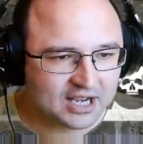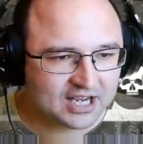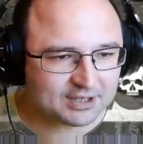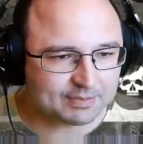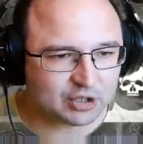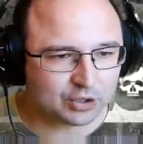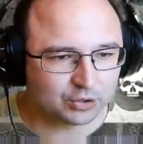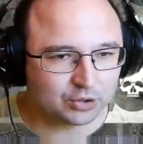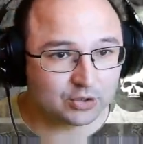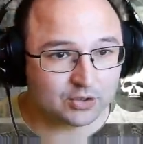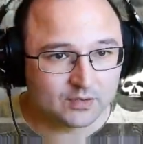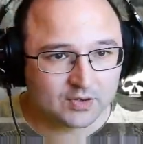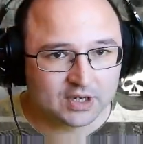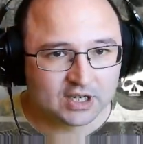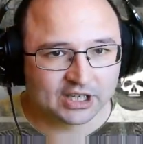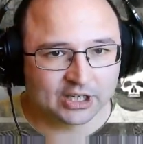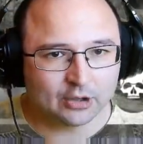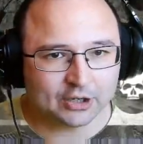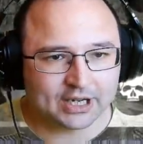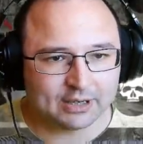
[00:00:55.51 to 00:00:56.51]
Special two,
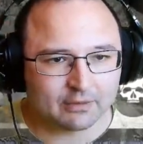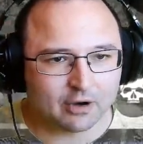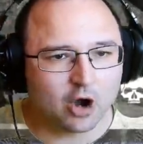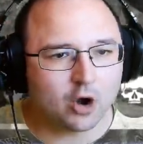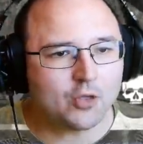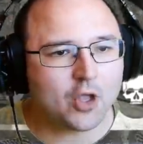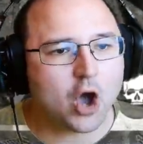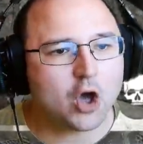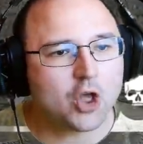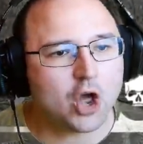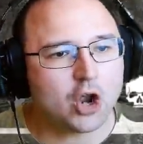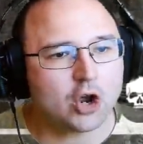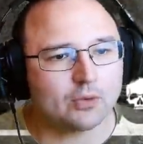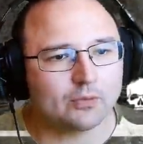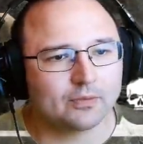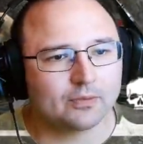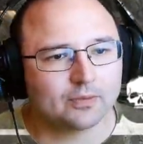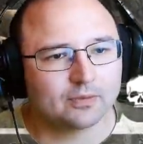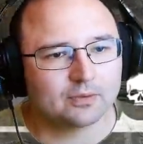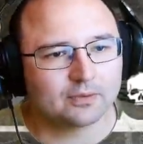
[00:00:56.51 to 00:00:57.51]
Q him. Oh no,
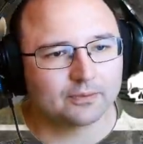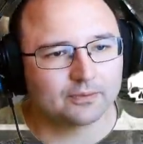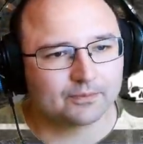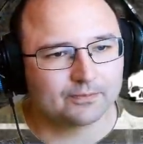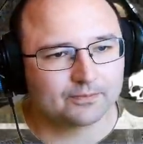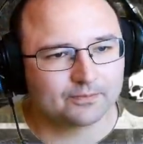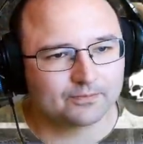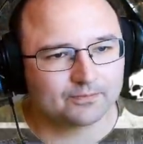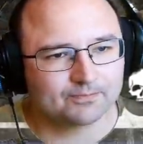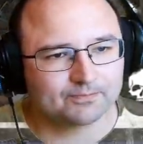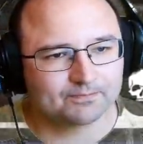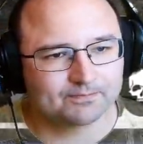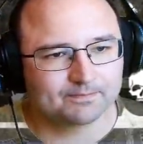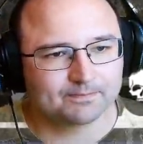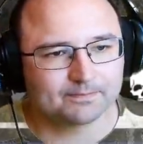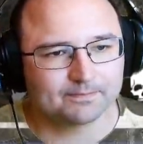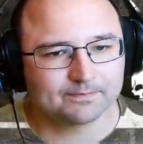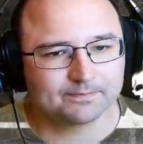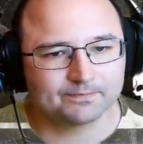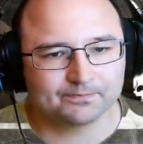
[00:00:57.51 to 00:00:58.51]

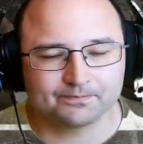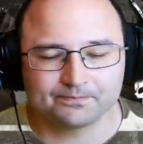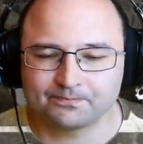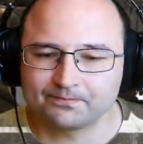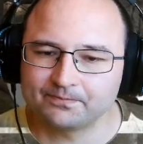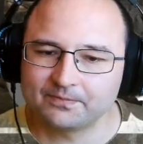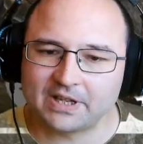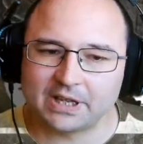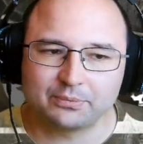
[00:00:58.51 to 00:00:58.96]
no!